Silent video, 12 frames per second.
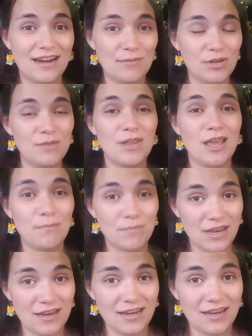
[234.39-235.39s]
I'm going to be
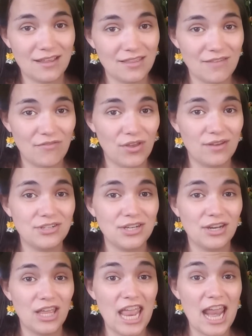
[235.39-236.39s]
updating the vlog
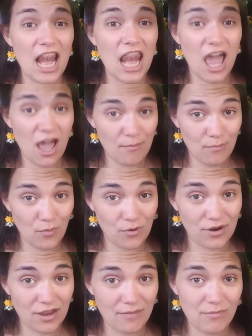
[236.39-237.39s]
channel a lot
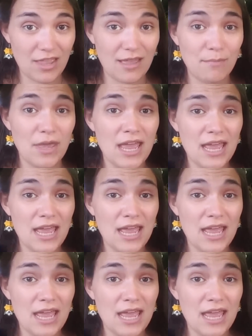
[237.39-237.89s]
more coming up,